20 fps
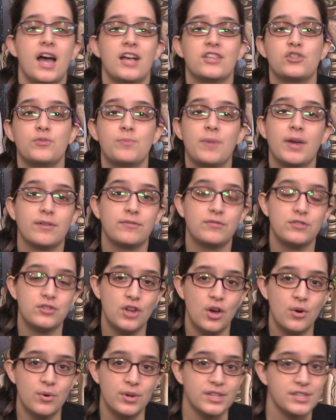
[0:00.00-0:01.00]
As you may have
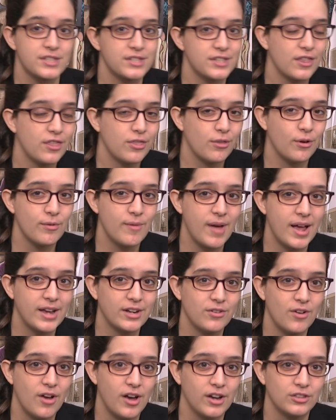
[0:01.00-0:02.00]
noticed, Thor
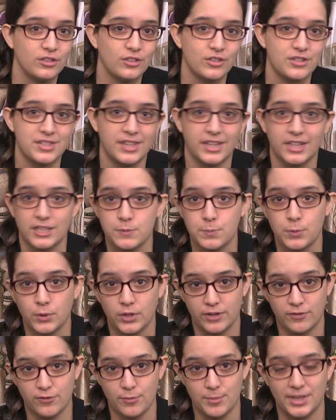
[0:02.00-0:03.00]
Ragnarok looks like it's
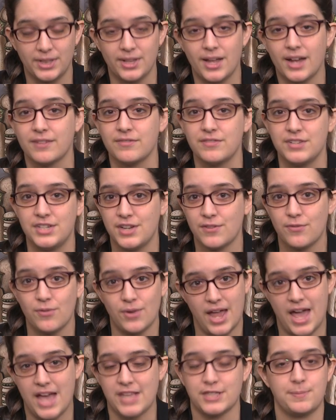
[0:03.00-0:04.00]
pulling from a lot of
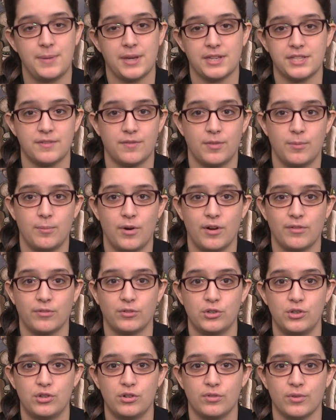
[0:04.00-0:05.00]
different aspects of the
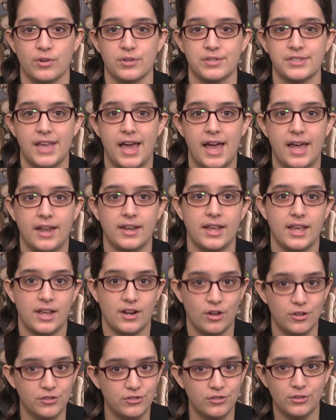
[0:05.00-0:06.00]
Marvel Universe, and
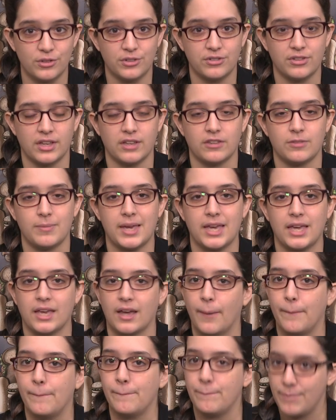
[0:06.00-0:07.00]
it also looks like it's making
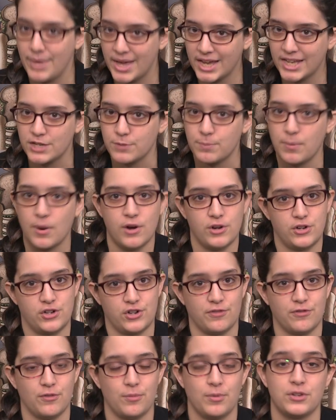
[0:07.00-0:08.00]
a big
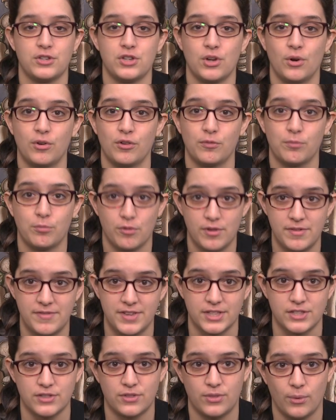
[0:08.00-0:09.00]
departure from the tone of
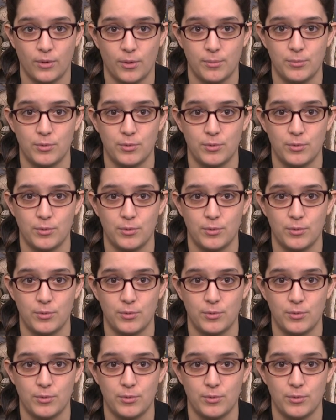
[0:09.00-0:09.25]
previous Thor